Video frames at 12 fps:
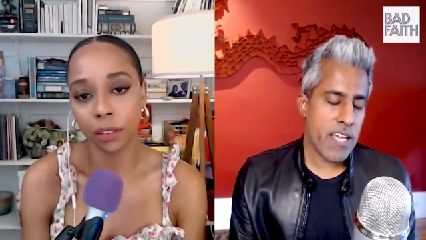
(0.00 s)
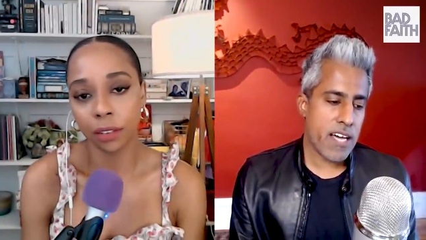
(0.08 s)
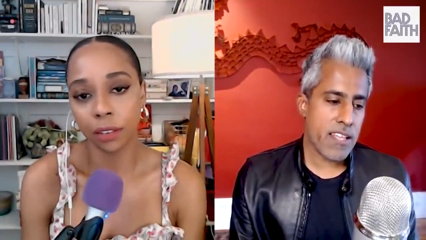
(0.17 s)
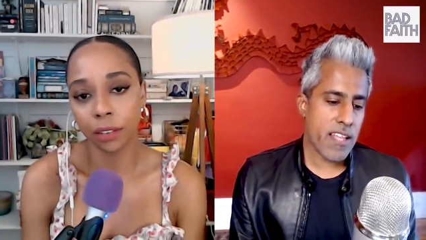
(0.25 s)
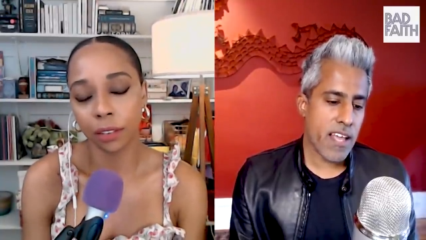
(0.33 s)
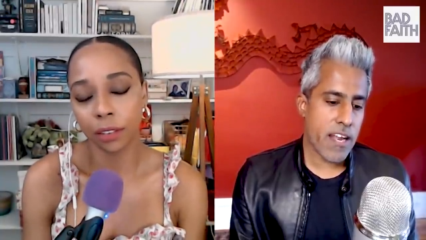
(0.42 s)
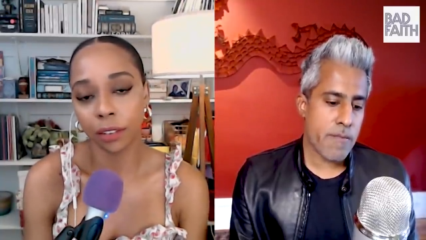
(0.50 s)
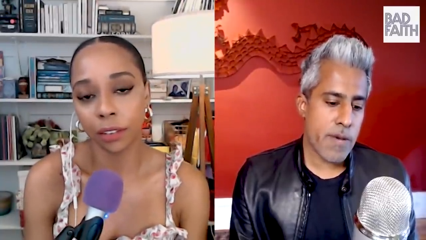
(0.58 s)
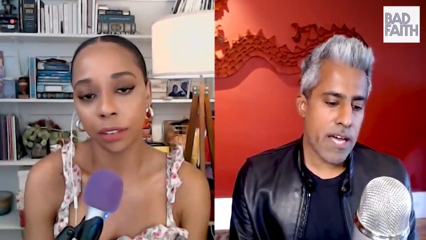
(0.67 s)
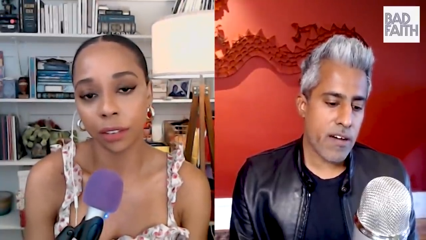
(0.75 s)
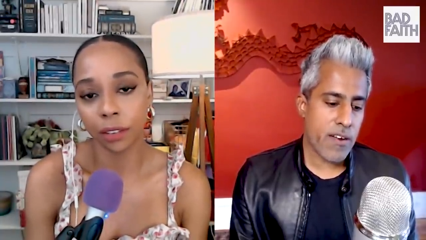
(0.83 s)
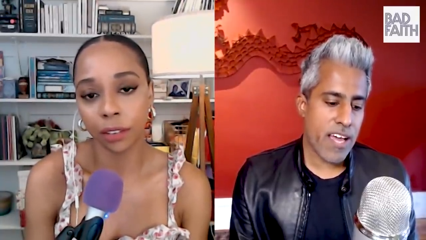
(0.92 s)
Speaker 1: a lot
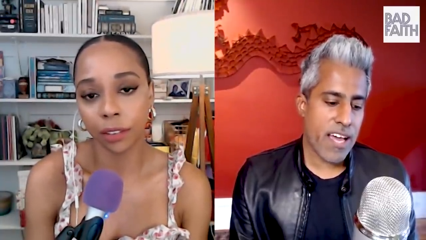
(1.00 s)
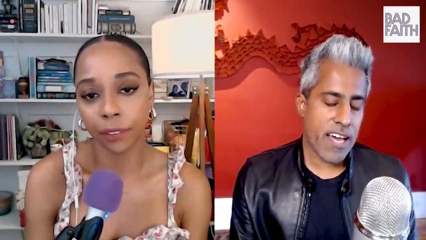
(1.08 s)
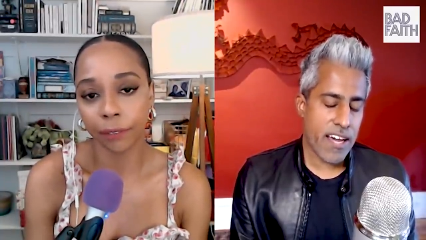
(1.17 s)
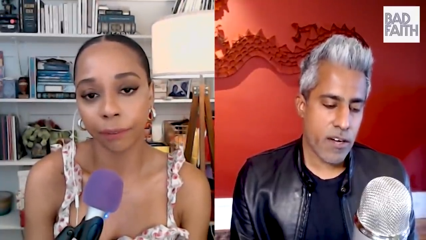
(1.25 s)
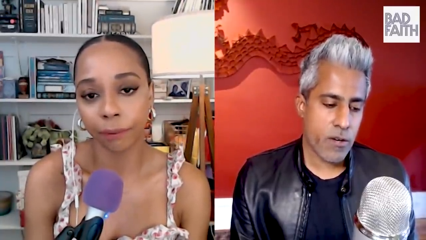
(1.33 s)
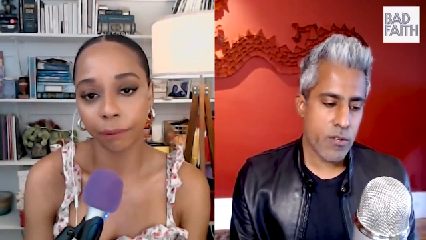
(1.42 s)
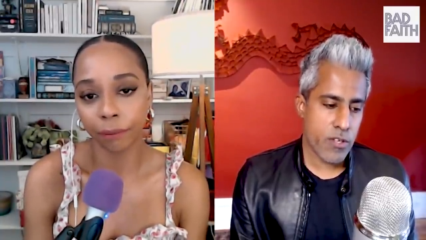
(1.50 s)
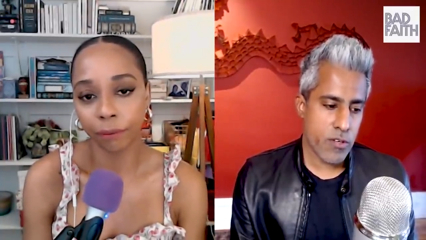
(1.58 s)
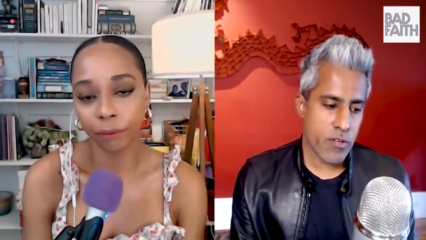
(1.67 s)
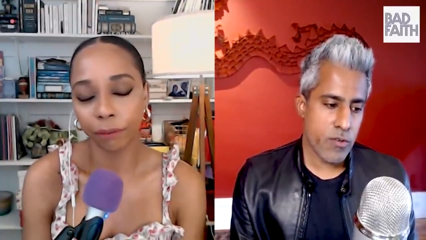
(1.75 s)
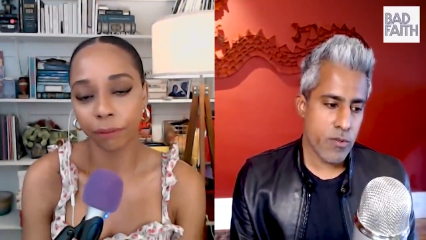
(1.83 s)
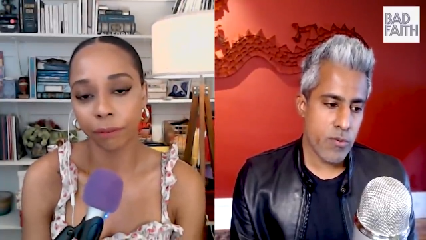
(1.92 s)
about how
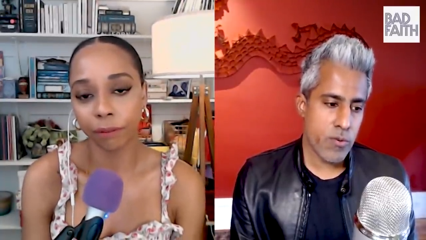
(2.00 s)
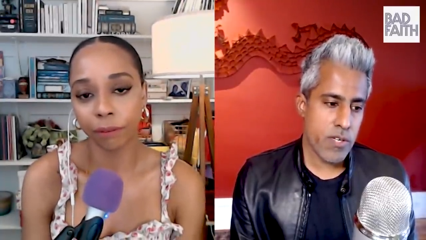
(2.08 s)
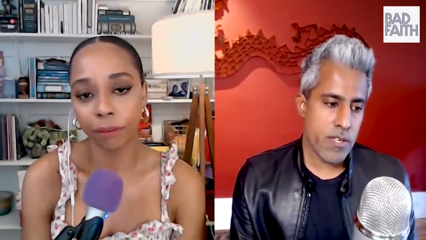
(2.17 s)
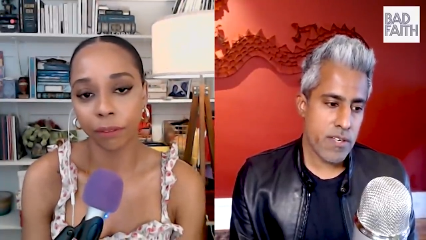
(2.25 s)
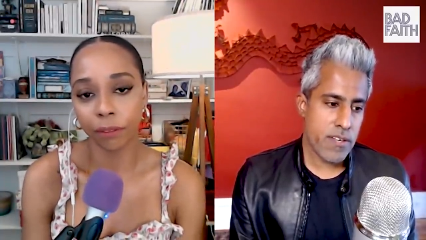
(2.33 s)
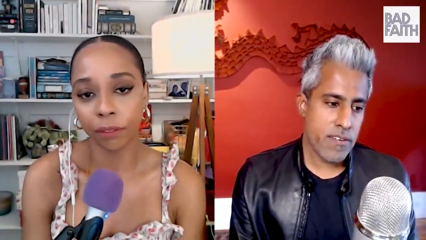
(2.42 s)
you